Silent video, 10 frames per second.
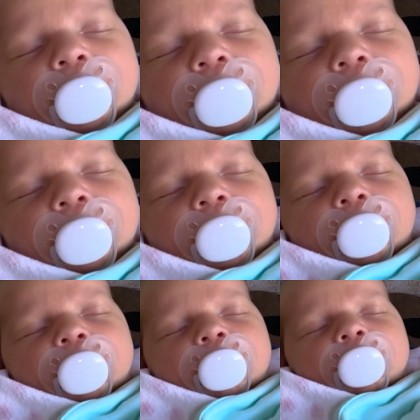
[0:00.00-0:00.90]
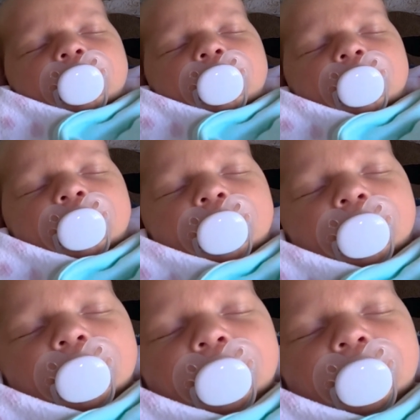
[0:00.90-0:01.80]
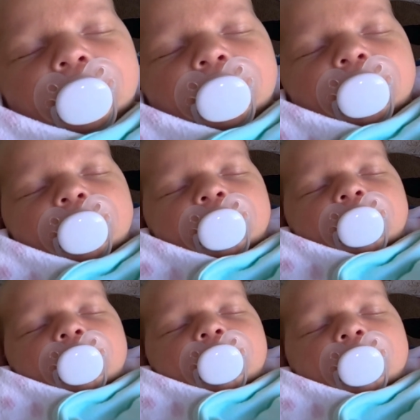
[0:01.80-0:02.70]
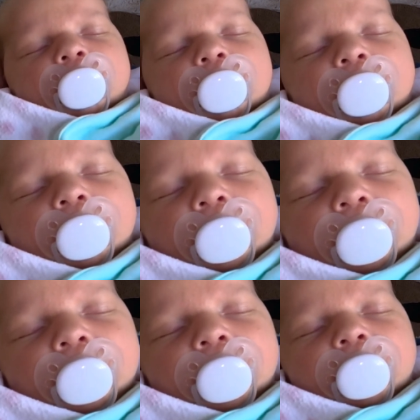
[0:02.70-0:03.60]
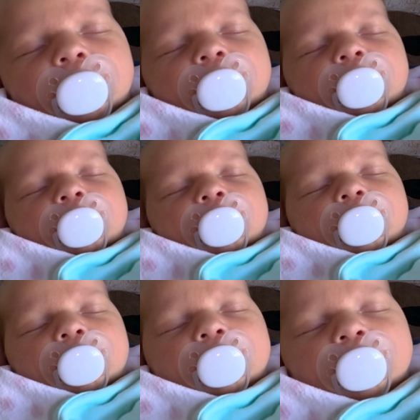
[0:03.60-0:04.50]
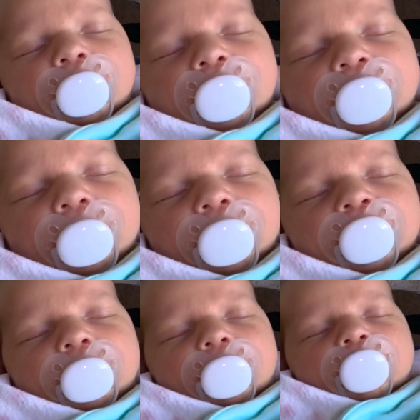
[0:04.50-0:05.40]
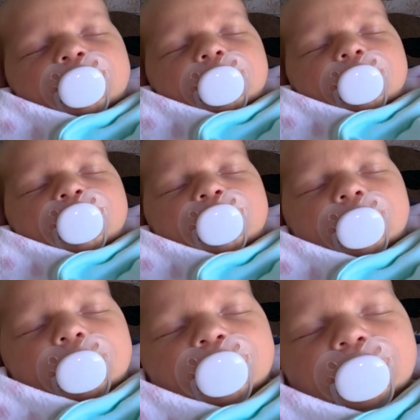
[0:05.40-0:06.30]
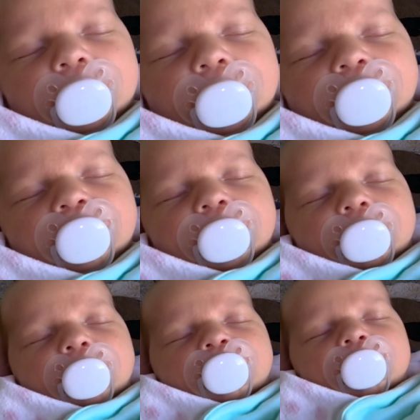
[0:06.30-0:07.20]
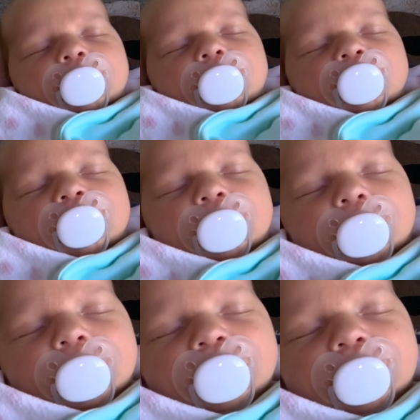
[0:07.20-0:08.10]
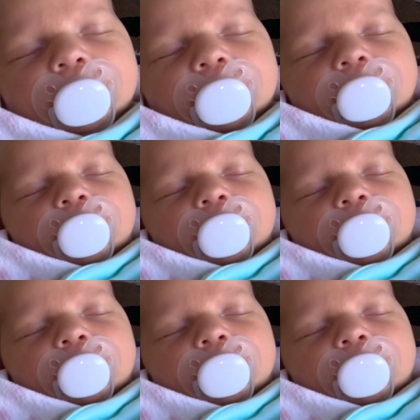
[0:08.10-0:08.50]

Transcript: She is going in the spring when the opera comes, and it will be perfectly splendid, if Mother only lets me go," answered Meg, cheering up at the thought.